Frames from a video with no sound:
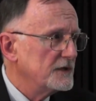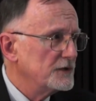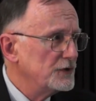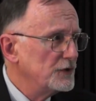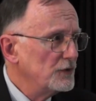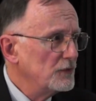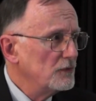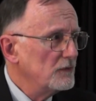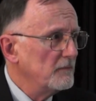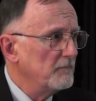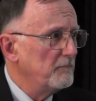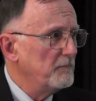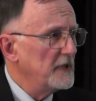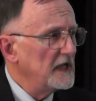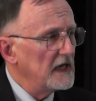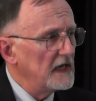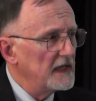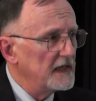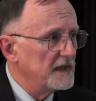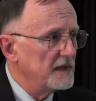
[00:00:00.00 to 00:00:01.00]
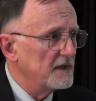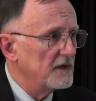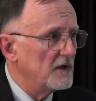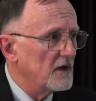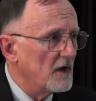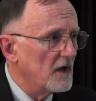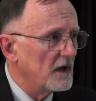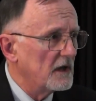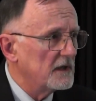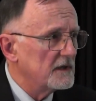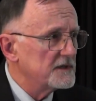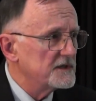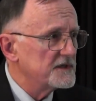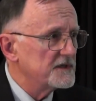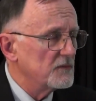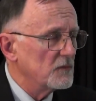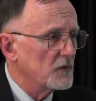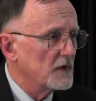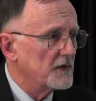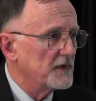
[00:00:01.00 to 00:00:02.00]
$2 billion
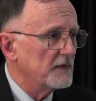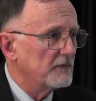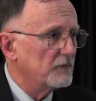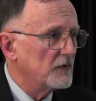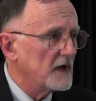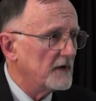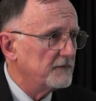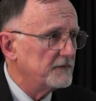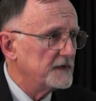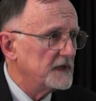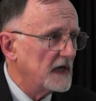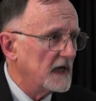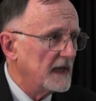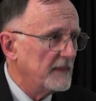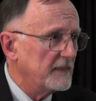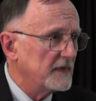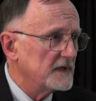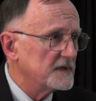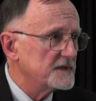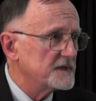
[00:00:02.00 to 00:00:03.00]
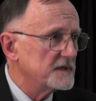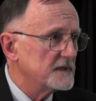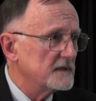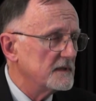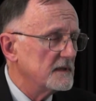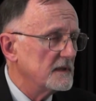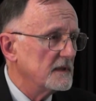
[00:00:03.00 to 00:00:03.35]
worth of rough diamonds